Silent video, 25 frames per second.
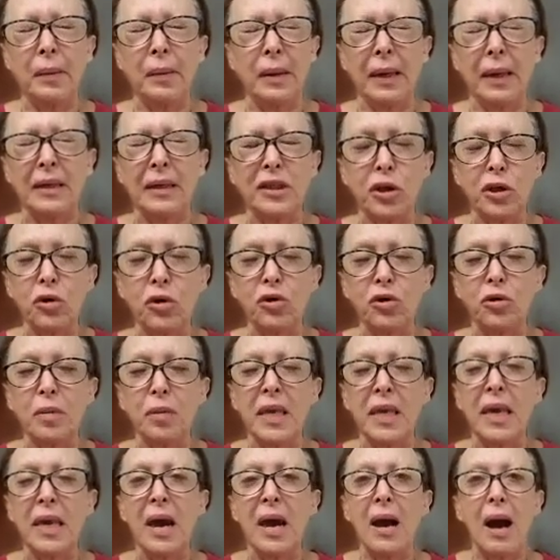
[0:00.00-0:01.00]
excuse me,
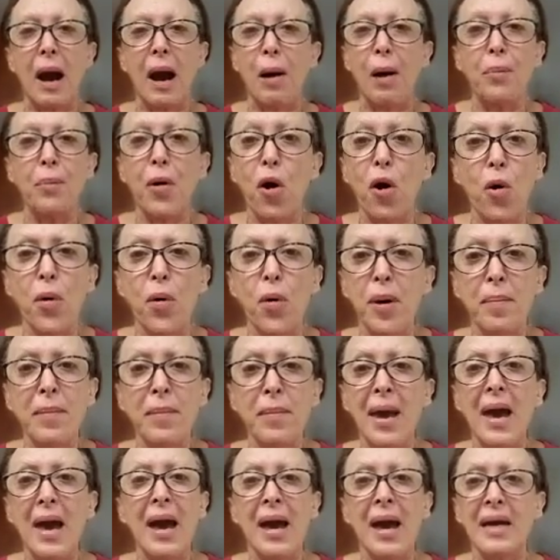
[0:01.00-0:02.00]
a poem
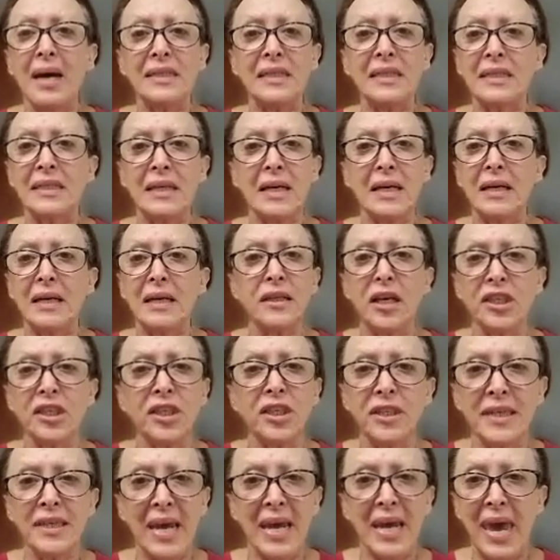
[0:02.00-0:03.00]

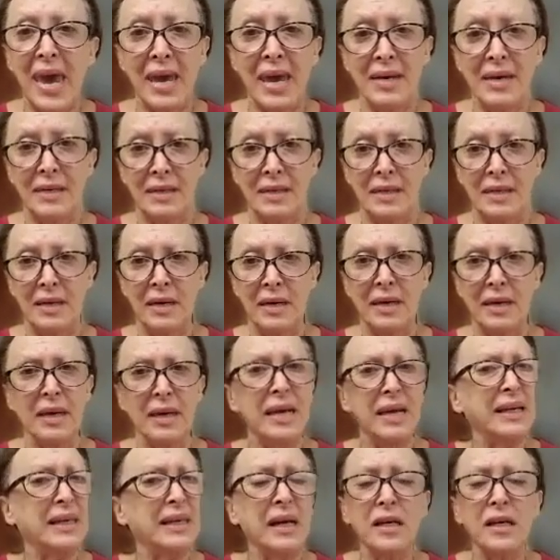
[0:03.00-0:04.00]
doesn't end.
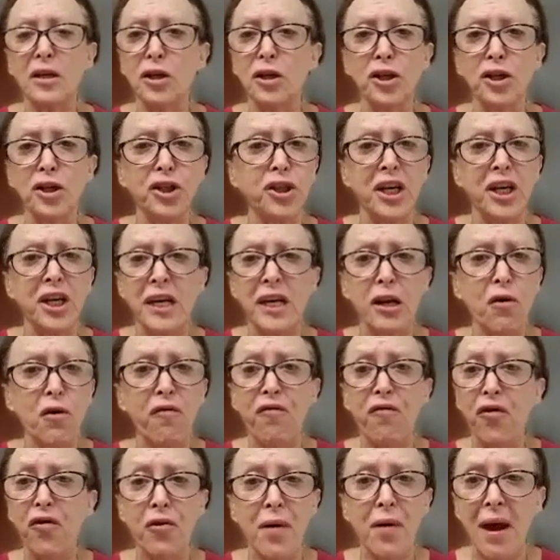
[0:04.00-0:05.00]
It can continue
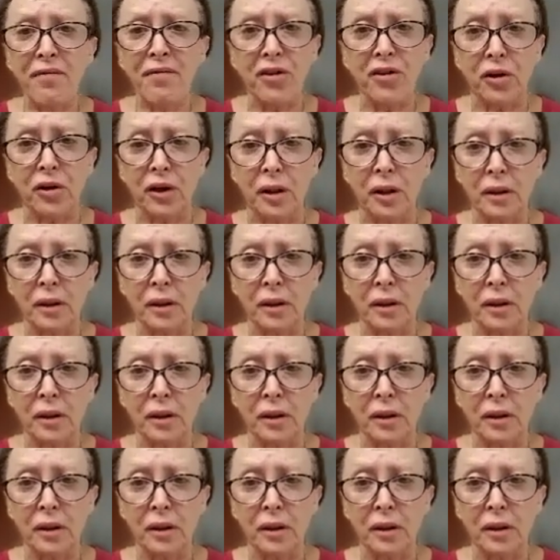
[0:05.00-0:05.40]
forever.